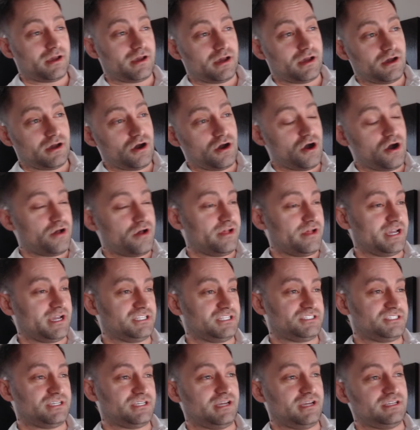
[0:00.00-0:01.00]
all I can
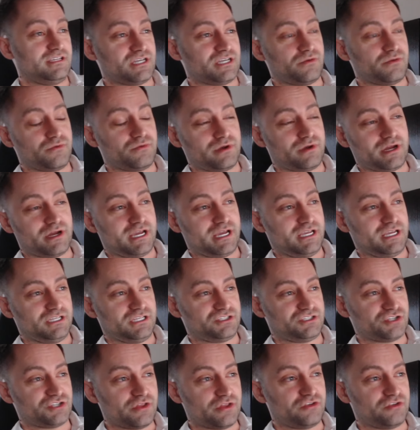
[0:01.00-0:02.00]
say is that when I
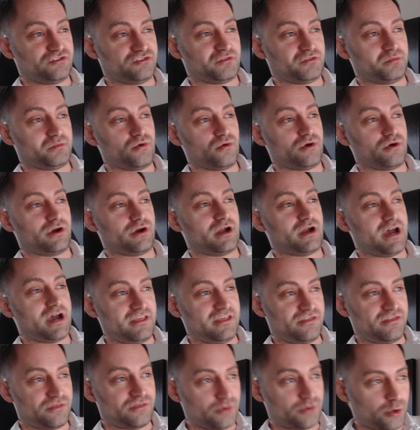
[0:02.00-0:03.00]
saw this report, I
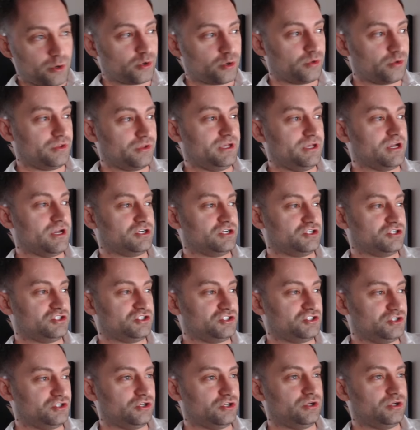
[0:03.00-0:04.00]
thoroughly
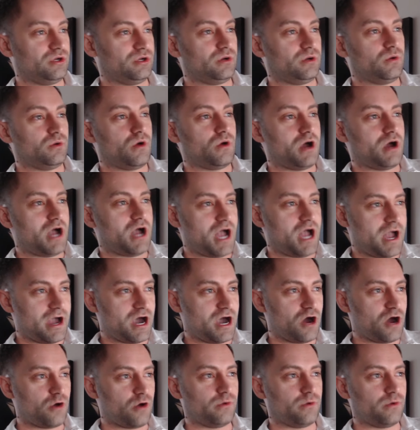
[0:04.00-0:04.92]
understood how